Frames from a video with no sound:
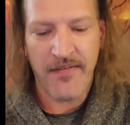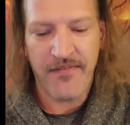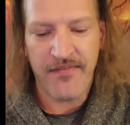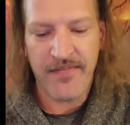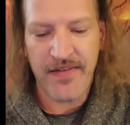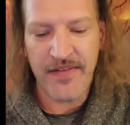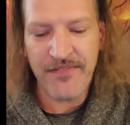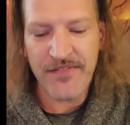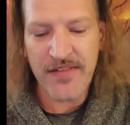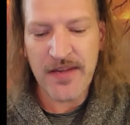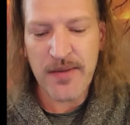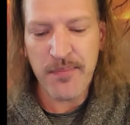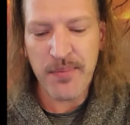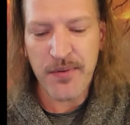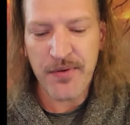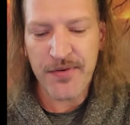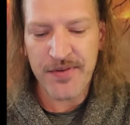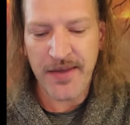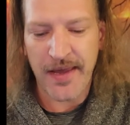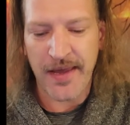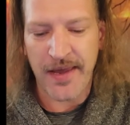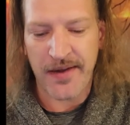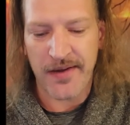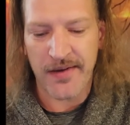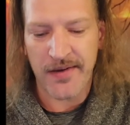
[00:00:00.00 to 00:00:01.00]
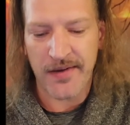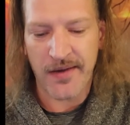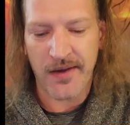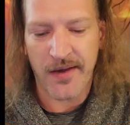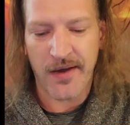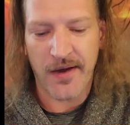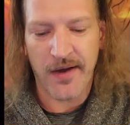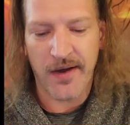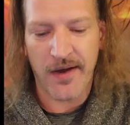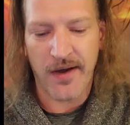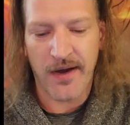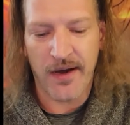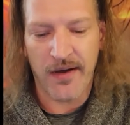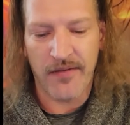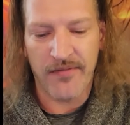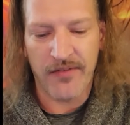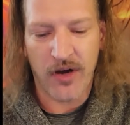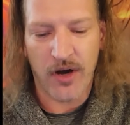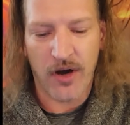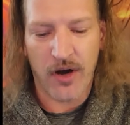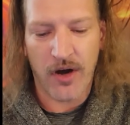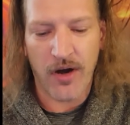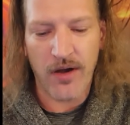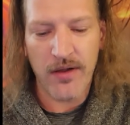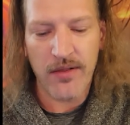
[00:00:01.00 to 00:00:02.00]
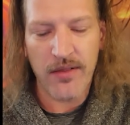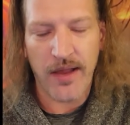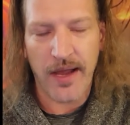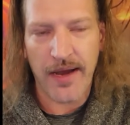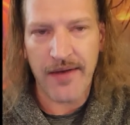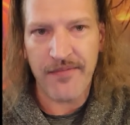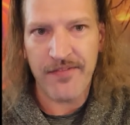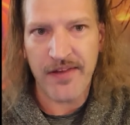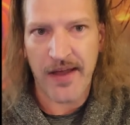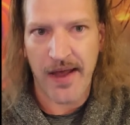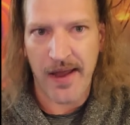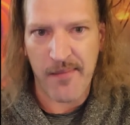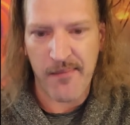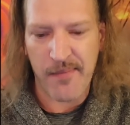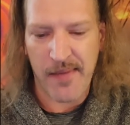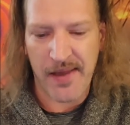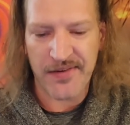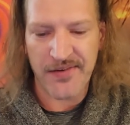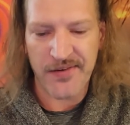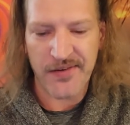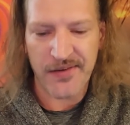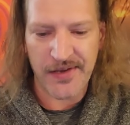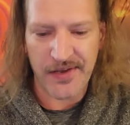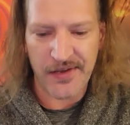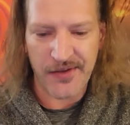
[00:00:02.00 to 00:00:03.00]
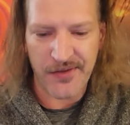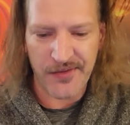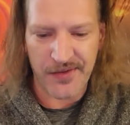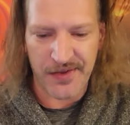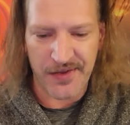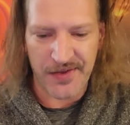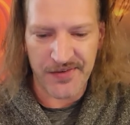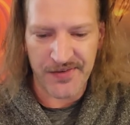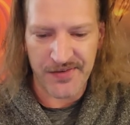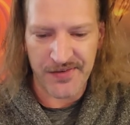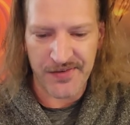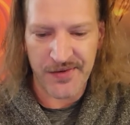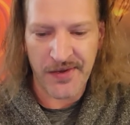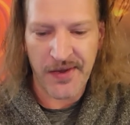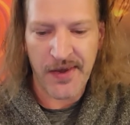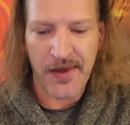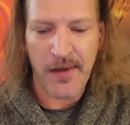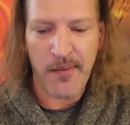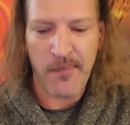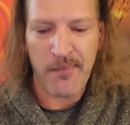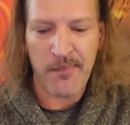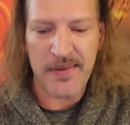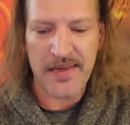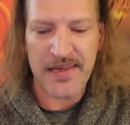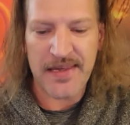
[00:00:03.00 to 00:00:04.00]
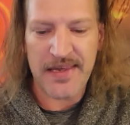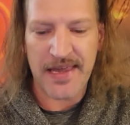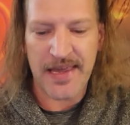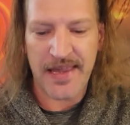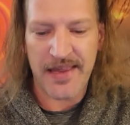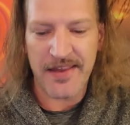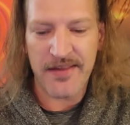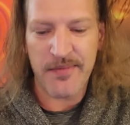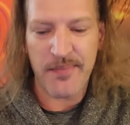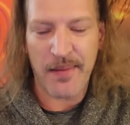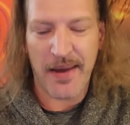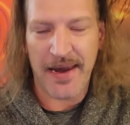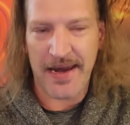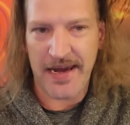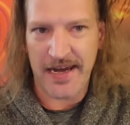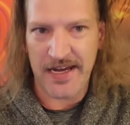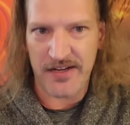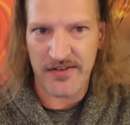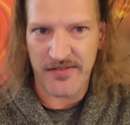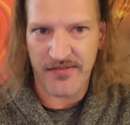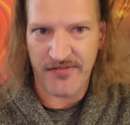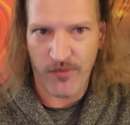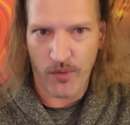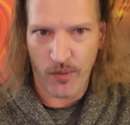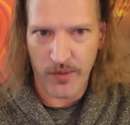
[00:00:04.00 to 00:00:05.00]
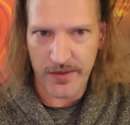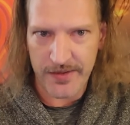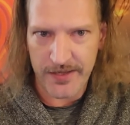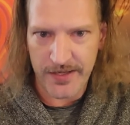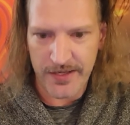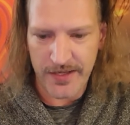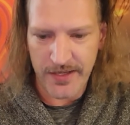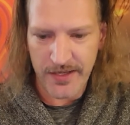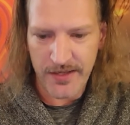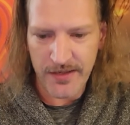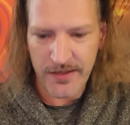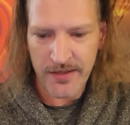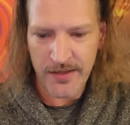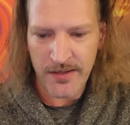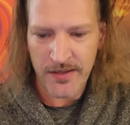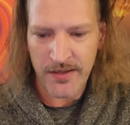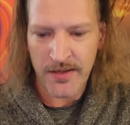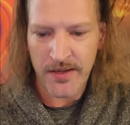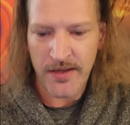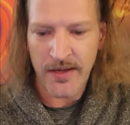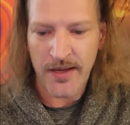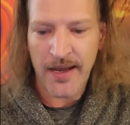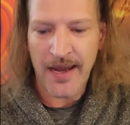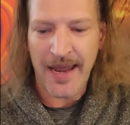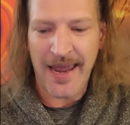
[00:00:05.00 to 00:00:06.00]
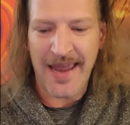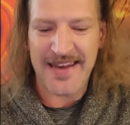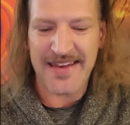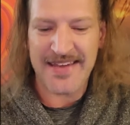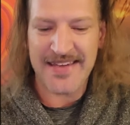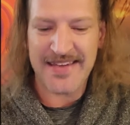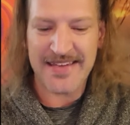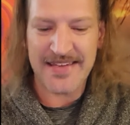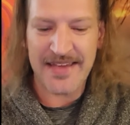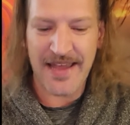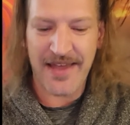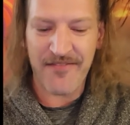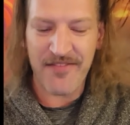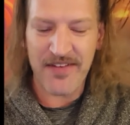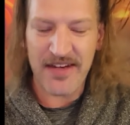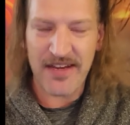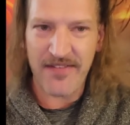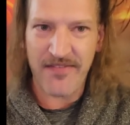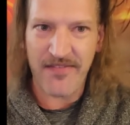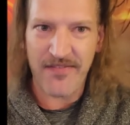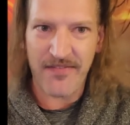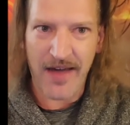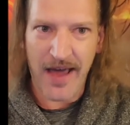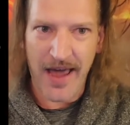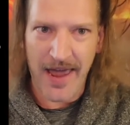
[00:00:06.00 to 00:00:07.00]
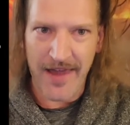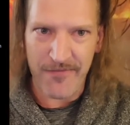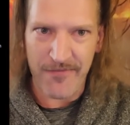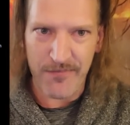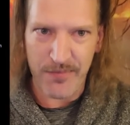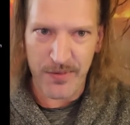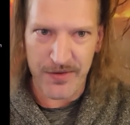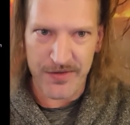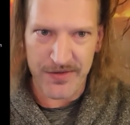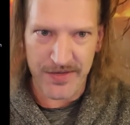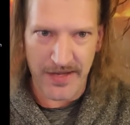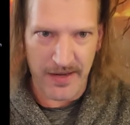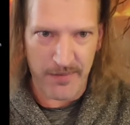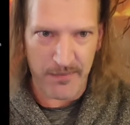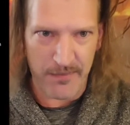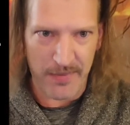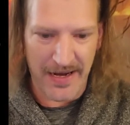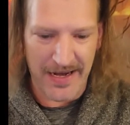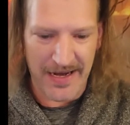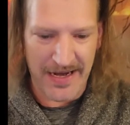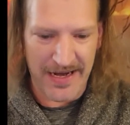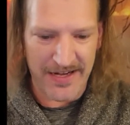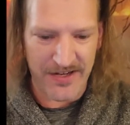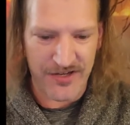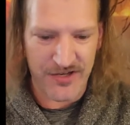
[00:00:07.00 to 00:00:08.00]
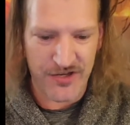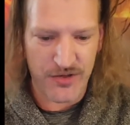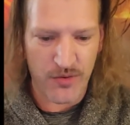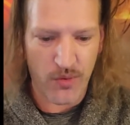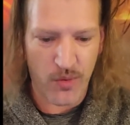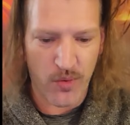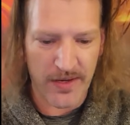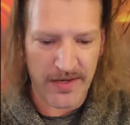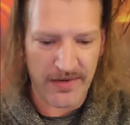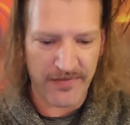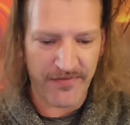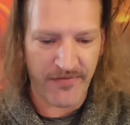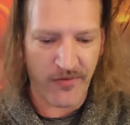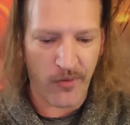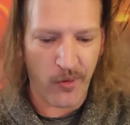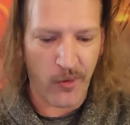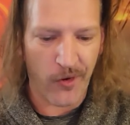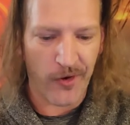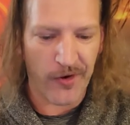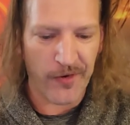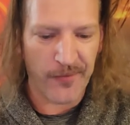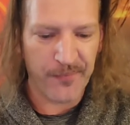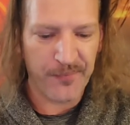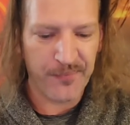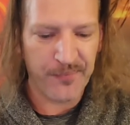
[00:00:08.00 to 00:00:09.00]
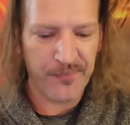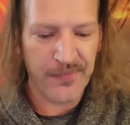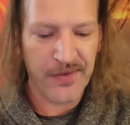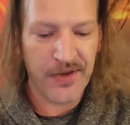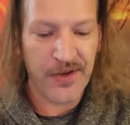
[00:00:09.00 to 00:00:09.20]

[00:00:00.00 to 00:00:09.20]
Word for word: fifty percent of all lifetime mental illness begins by age fourteen and seventy-five percent by age twenty-four.